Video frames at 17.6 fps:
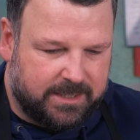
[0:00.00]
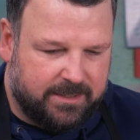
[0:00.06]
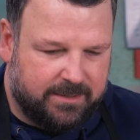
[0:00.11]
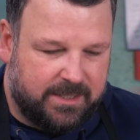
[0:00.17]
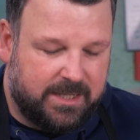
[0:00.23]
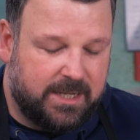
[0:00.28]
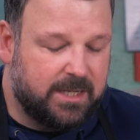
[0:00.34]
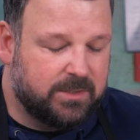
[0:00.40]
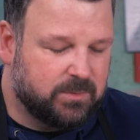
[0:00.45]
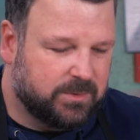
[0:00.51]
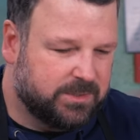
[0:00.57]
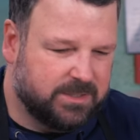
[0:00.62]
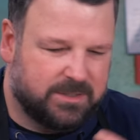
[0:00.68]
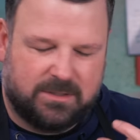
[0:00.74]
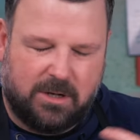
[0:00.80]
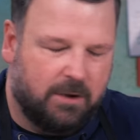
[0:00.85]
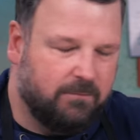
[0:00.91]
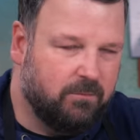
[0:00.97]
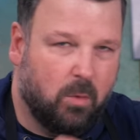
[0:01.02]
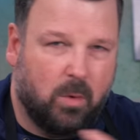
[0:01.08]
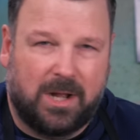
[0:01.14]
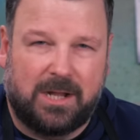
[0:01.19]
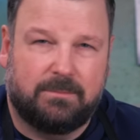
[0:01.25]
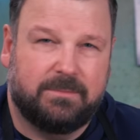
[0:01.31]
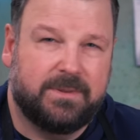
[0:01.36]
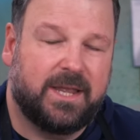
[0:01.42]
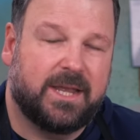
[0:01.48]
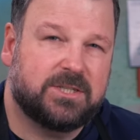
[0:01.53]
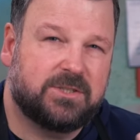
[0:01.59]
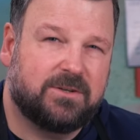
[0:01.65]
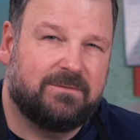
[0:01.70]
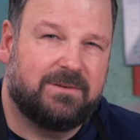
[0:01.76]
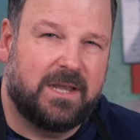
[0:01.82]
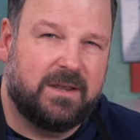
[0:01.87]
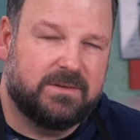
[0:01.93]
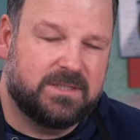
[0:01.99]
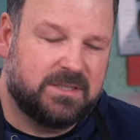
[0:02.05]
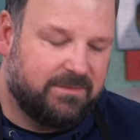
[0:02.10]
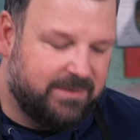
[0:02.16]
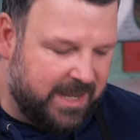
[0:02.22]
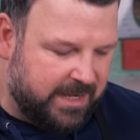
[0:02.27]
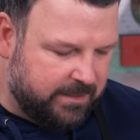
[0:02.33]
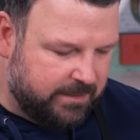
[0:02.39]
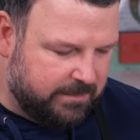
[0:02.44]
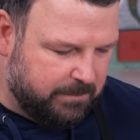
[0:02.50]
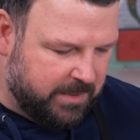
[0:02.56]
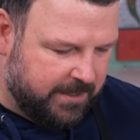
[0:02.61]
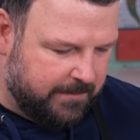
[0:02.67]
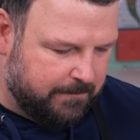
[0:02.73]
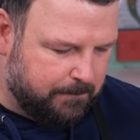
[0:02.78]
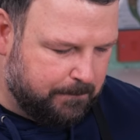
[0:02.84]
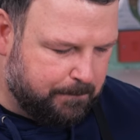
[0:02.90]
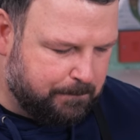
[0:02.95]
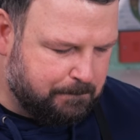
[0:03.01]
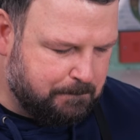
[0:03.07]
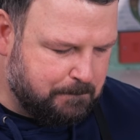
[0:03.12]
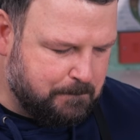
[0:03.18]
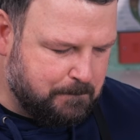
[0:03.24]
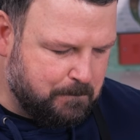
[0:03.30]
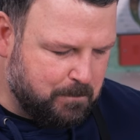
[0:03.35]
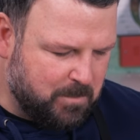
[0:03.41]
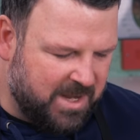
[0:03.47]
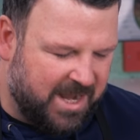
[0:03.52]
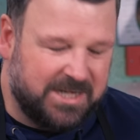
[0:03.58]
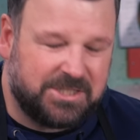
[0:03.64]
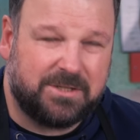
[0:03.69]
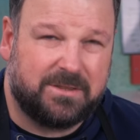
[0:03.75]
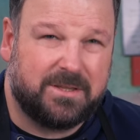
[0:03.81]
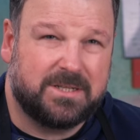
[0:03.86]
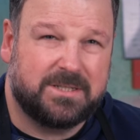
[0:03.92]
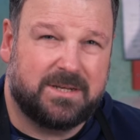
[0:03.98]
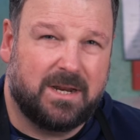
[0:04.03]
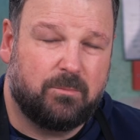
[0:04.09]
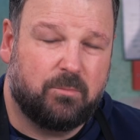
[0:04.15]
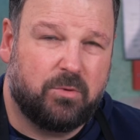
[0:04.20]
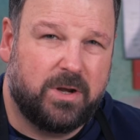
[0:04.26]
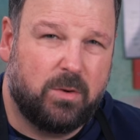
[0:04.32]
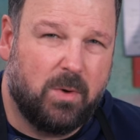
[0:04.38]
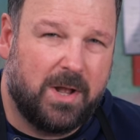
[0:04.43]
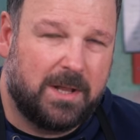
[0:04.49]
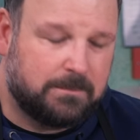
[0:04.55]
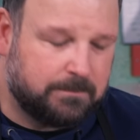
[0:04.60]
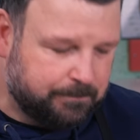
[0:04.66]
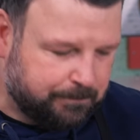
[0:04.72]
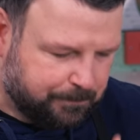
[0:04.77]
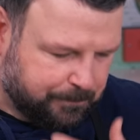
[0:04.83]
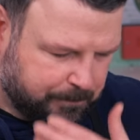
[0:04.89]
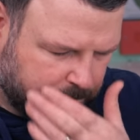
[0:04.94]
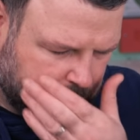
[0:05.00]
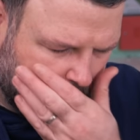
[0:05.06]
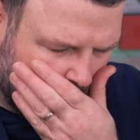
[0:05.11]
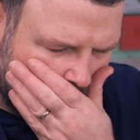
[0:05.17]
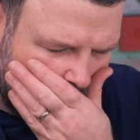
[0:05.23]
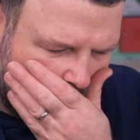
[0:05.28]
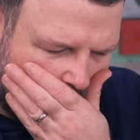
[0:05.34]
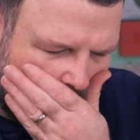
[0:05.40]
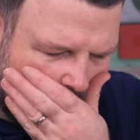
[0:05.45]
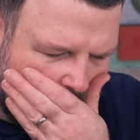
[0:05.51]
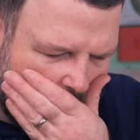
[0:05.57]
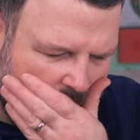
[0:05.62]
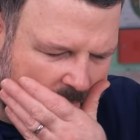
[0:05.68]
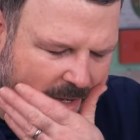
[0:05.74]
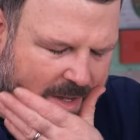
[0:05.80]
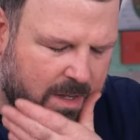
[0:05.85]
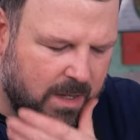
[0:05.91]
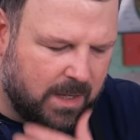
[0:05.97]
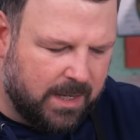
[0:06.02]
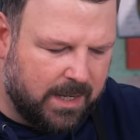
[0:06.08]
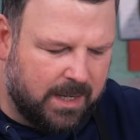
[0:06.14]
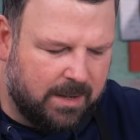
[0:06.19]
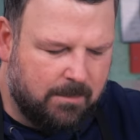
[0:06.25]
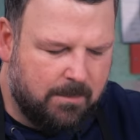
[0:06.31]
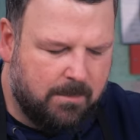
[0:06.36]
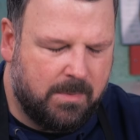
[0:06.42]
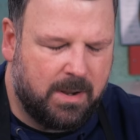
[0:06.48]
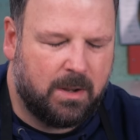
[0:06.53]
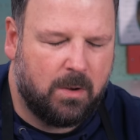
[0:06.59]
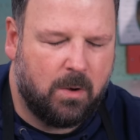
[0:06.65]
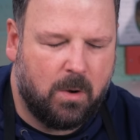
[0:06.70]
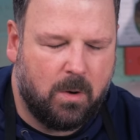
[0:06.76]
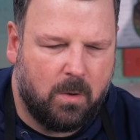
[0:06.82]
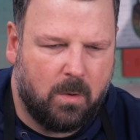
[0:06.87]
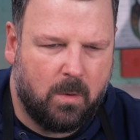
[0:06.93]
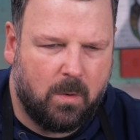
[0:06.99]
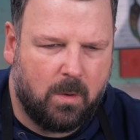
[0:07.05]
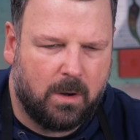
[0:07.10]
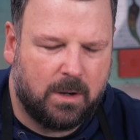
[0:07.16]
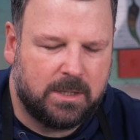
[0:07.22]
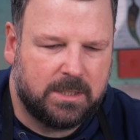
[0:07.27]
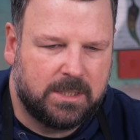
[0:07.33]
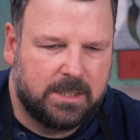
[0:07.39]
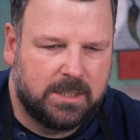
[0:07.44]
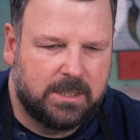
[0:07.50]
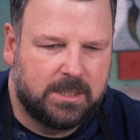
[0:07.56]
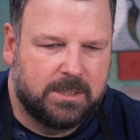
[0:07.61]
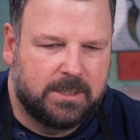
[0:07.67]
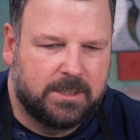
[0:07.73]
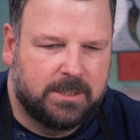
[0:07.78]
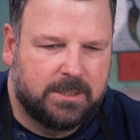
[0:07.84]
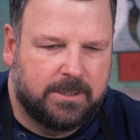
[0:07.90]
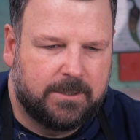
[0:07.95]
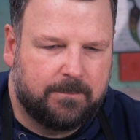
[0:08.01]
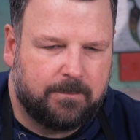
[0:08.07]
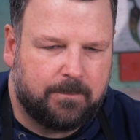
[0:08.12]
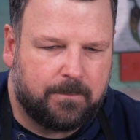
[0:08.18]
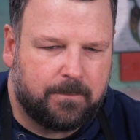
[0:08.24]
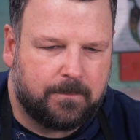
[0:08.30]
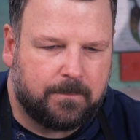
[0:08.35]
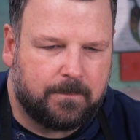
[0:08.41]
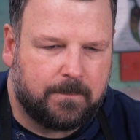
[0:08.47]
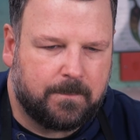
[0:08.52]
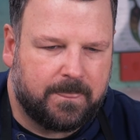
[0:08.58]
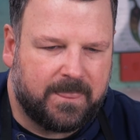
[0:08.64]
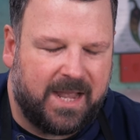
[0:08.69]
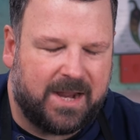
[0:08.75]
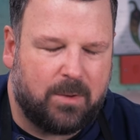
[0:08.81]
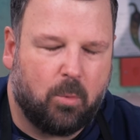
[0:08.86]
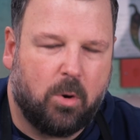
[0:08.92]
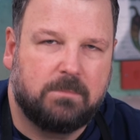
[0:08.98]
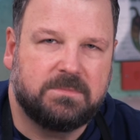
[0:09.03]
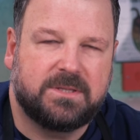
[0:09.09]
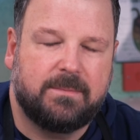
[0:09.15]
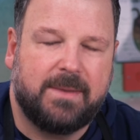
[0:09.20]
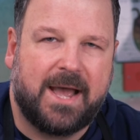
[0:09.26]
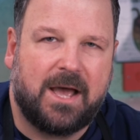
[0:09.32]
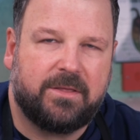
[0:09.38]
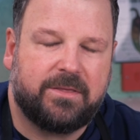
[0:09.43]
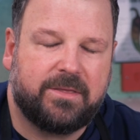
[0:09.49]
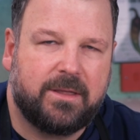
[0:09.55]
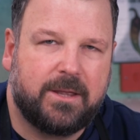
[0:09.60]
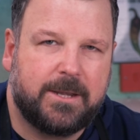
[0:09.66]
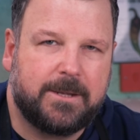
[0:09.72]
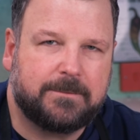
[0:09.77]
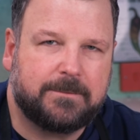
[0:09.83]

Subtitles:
the heat would just overwhelm the extra flavors I've added, but I actually think it's done pretty well. That warms the mouth.